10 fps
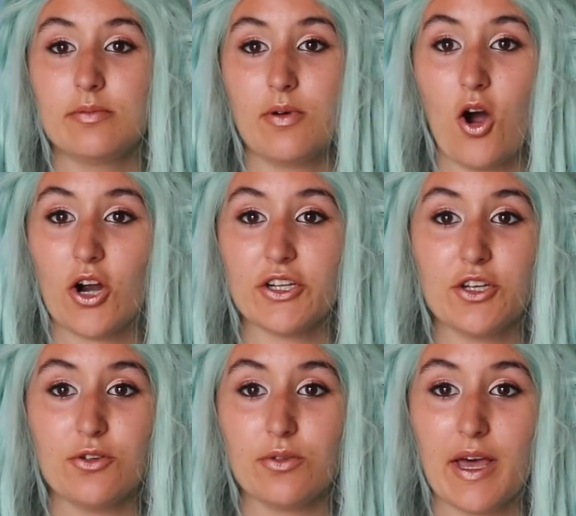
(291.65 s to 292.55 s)
hard
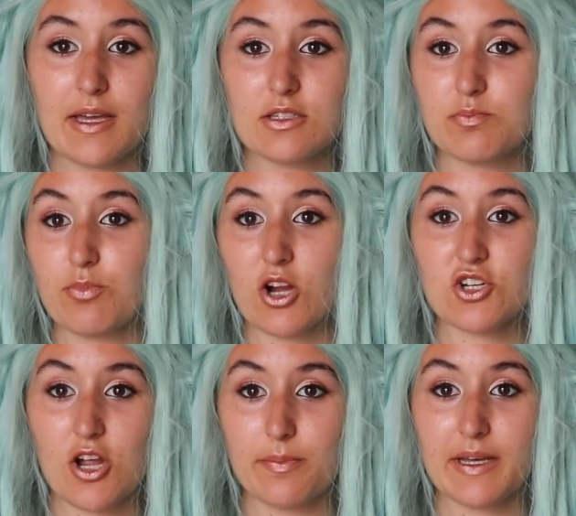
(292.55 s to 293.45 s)
you like
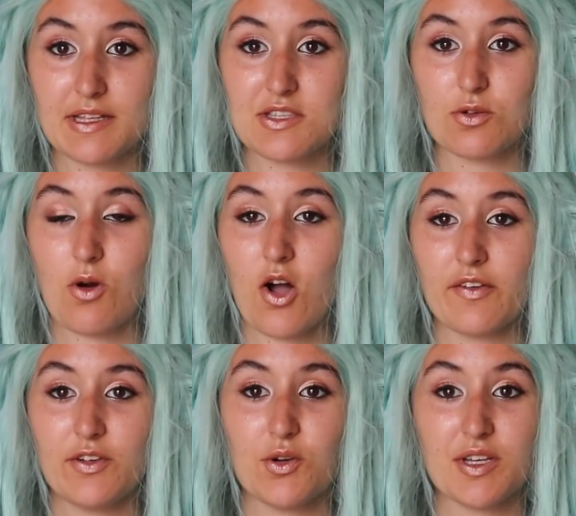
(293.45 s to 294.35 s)
brushed up against the
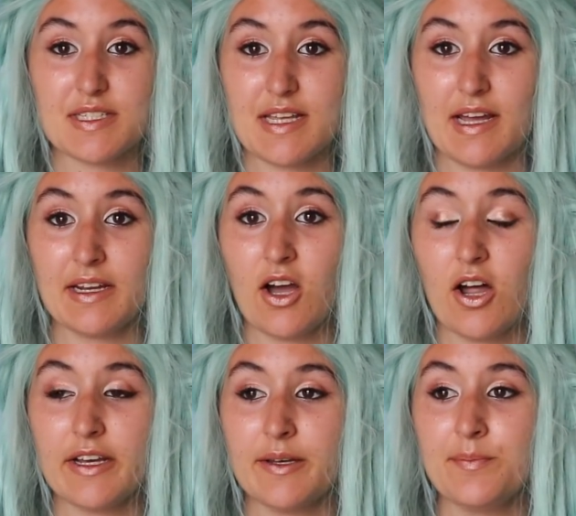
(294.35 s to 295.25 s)
rock if you were like standing
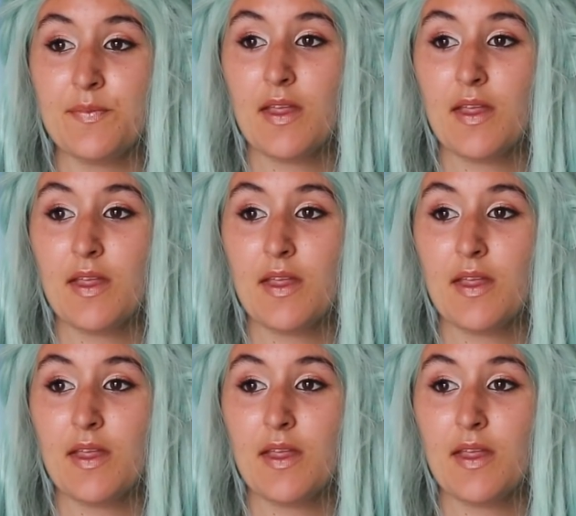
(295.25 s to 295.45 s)
on it.